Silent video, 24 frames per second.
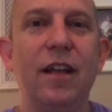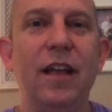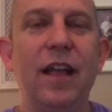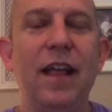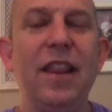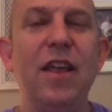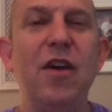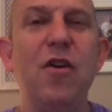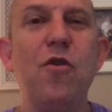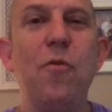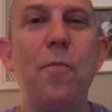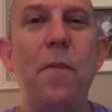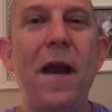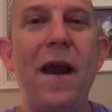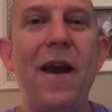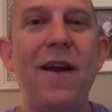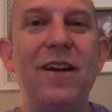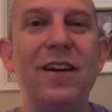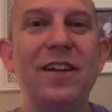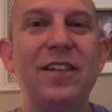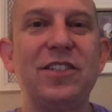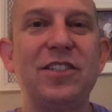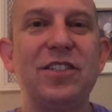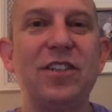Hello,
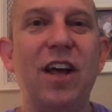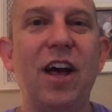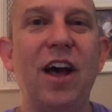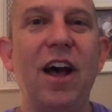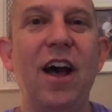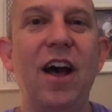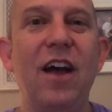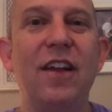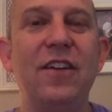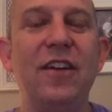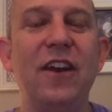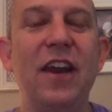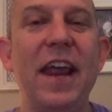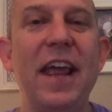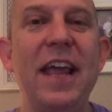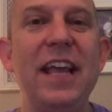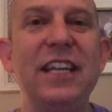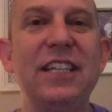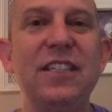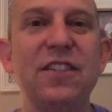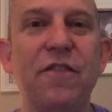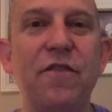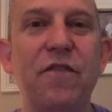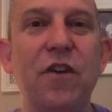parents.
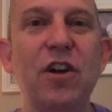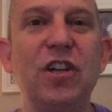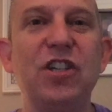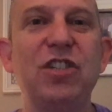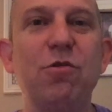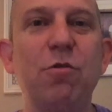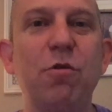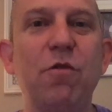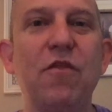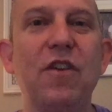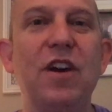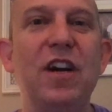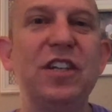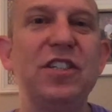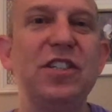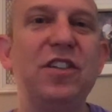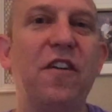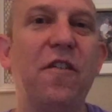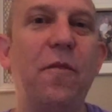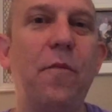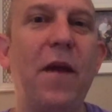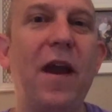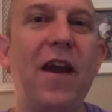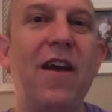Today's virtual version
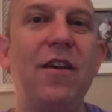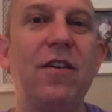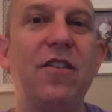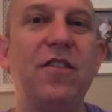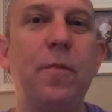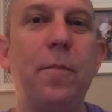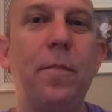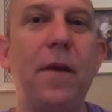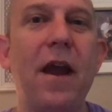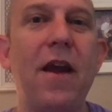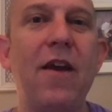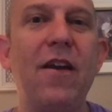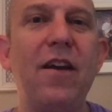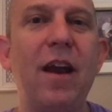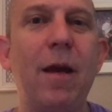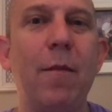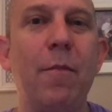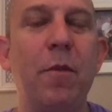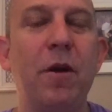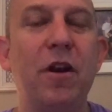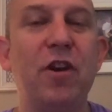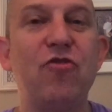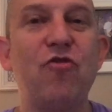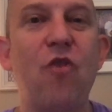of Parent to Parent, I'm
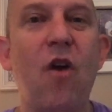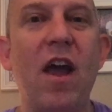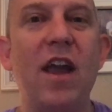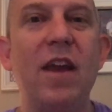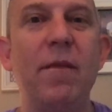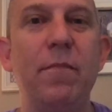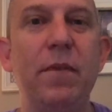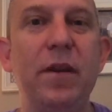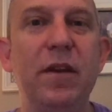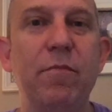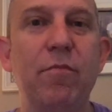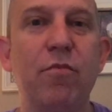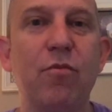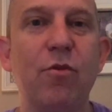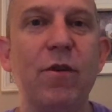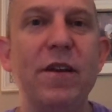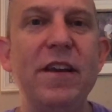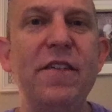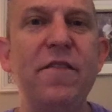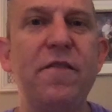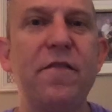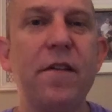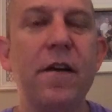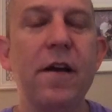going to try and be
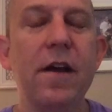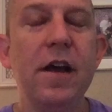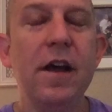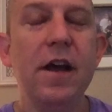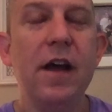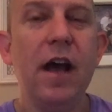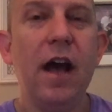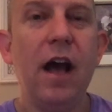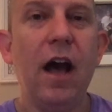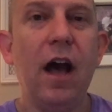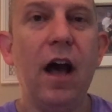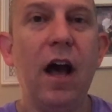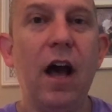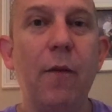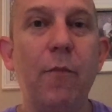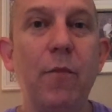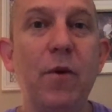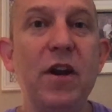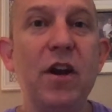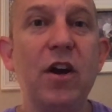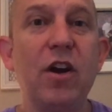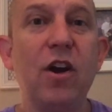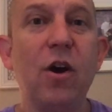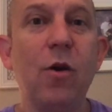brief.
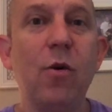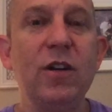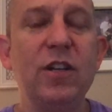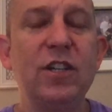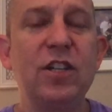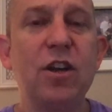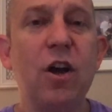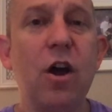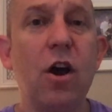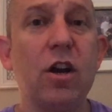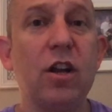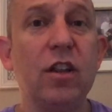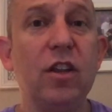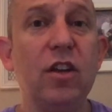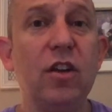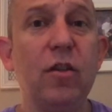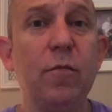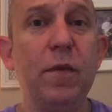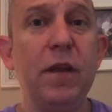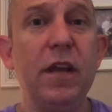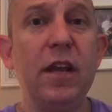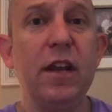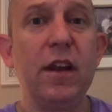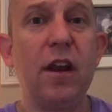We are going to talk a little
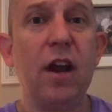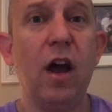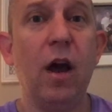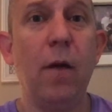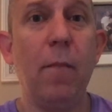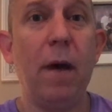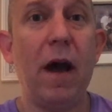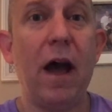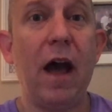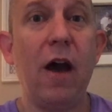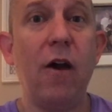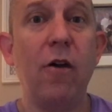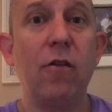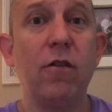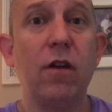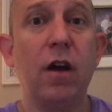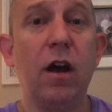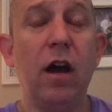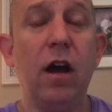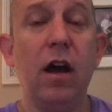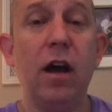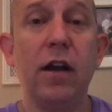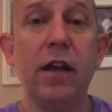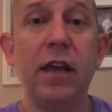bit about
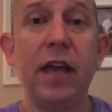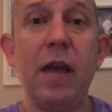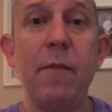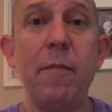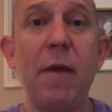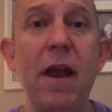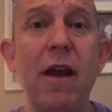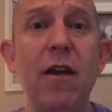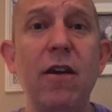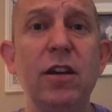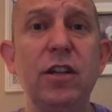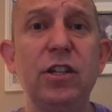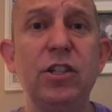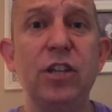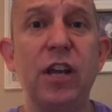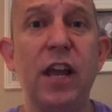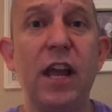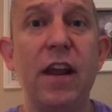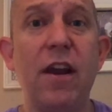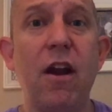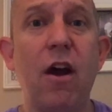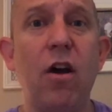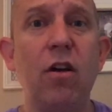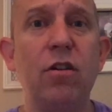gay marriage
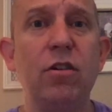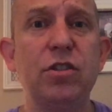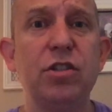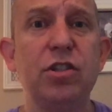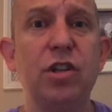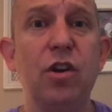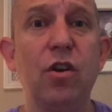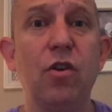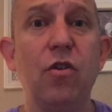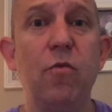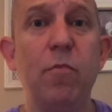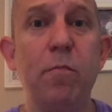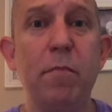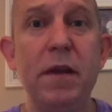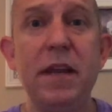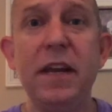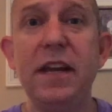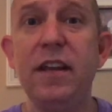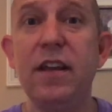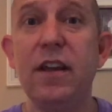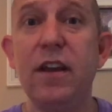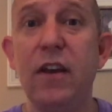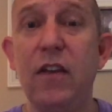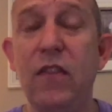and also
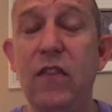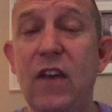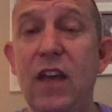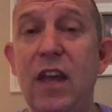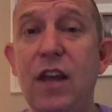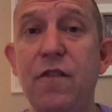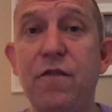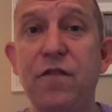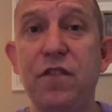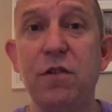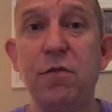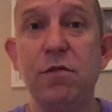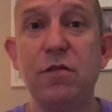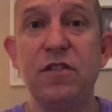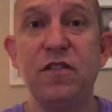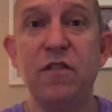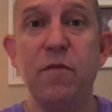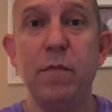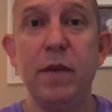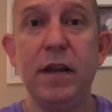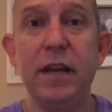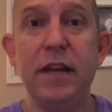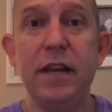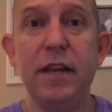media and the influence of
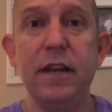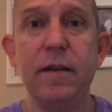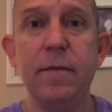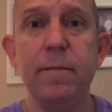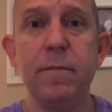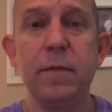media.